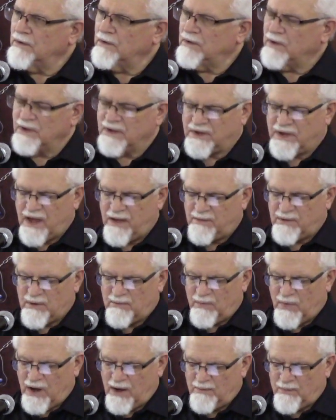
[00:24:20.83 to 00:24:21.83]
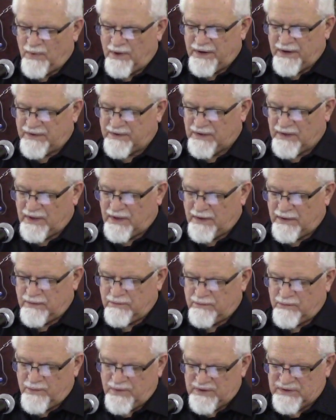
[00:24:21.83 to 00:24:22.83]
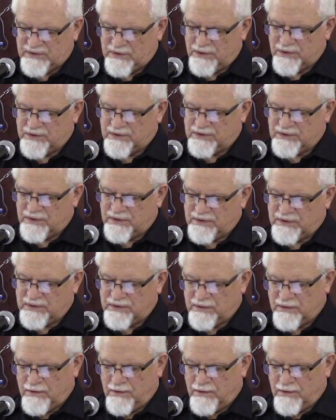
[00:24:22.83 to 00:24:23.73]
It came to my mind until I researched this.